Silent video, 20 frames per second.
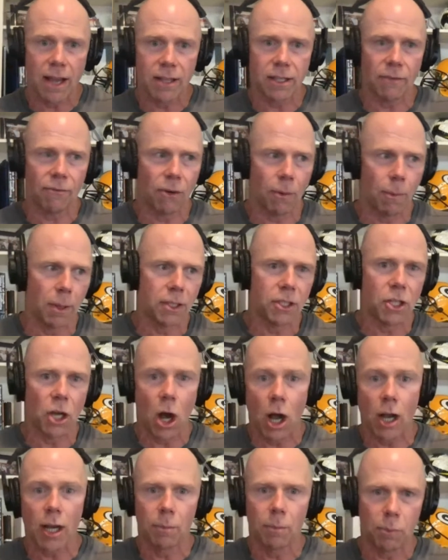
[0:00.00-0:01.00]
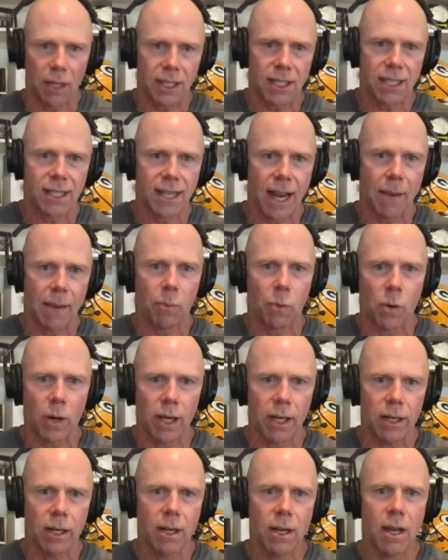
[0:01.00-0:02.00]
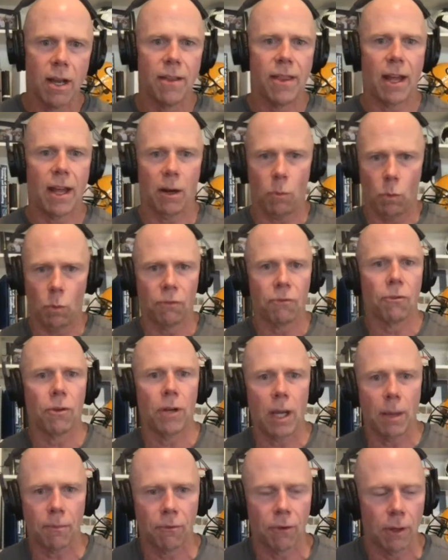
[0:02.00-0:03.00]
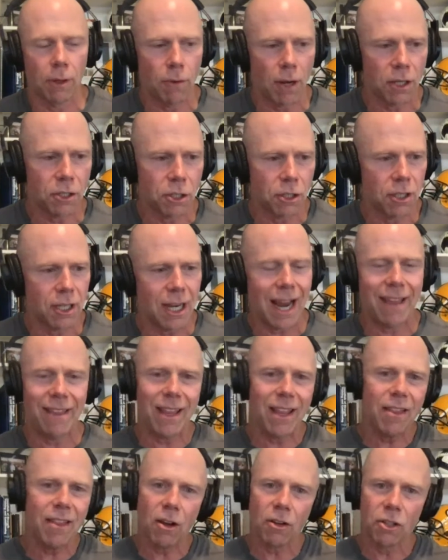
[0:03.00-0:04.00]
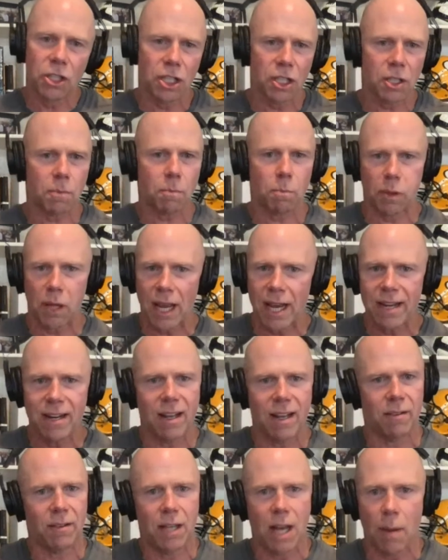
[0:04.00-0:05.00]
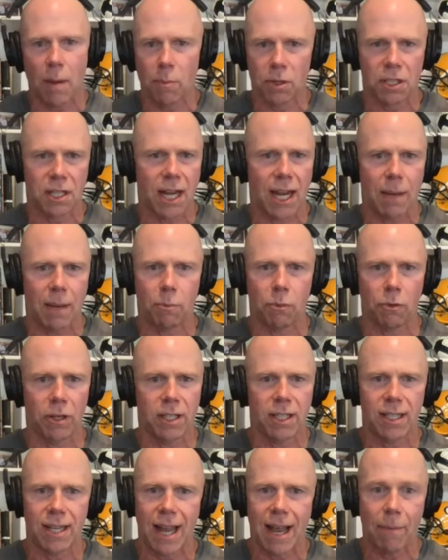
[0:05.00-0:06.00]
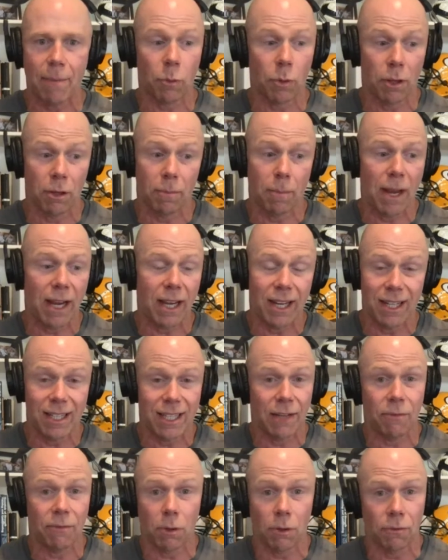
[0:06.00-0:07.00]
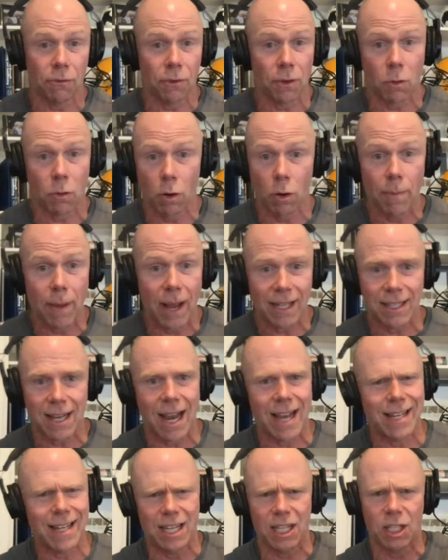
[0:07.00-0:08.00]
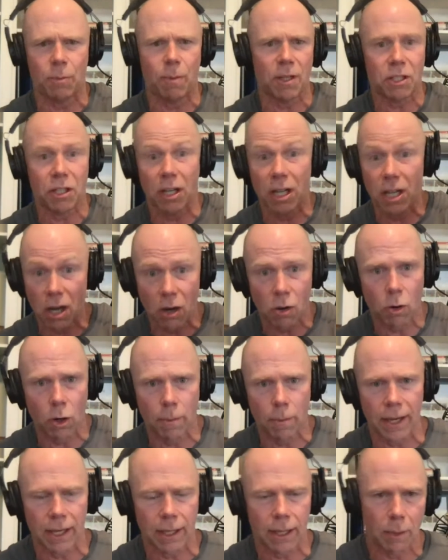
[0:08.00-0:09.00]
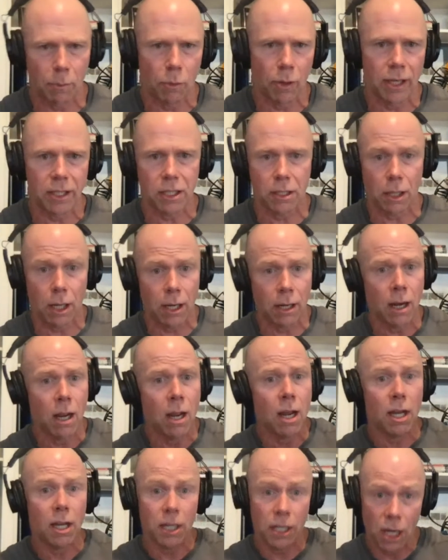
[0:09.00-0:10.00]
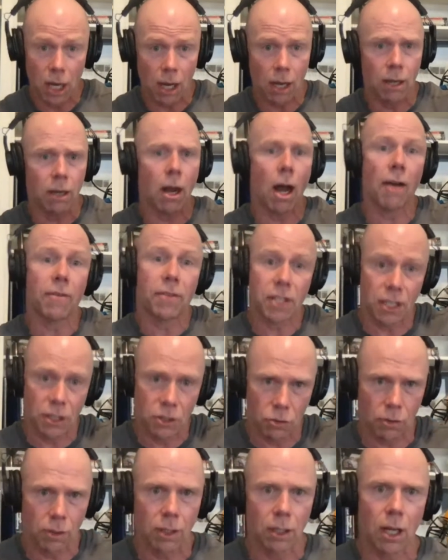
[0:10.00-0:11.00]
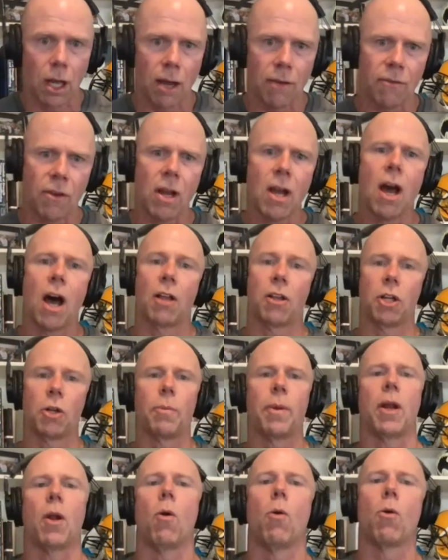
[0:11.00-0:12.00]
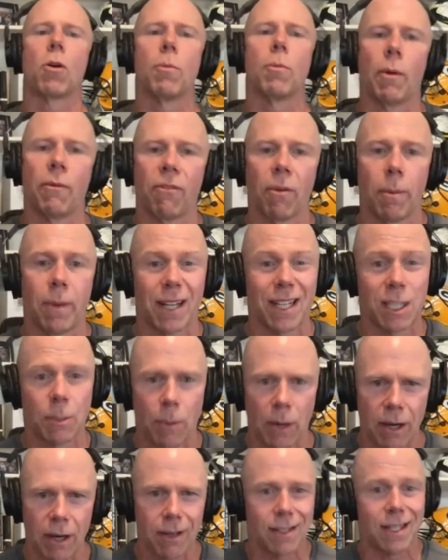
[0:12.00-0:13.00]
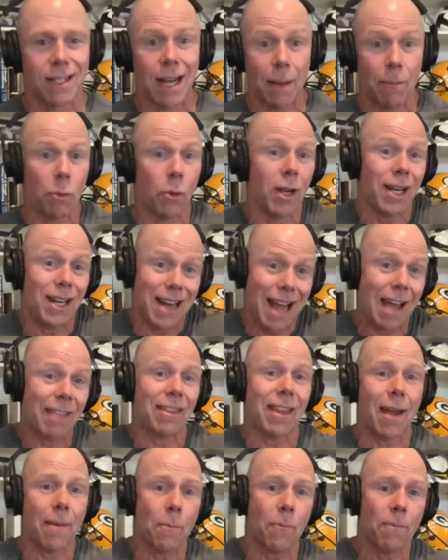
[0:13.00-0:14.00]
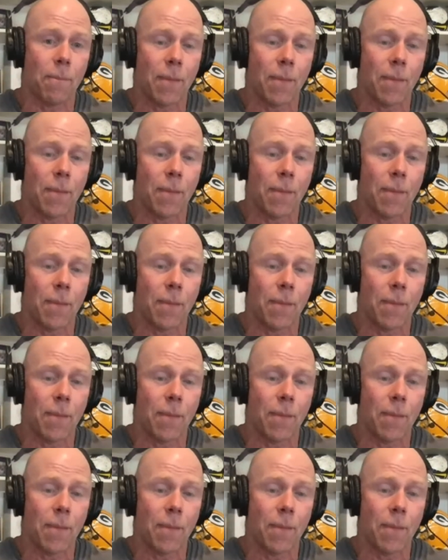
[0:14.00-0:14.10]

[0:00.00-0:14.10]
from a dog and blitz standpoint that will free up free rushers. And then they're just playing a numbers game pre-snap where they're making it difficult for the quarterback to ID, especially a young quarterback like Bryce Young. Obviously, Jordan Love, a little bit older, but from an experience standpoint, not that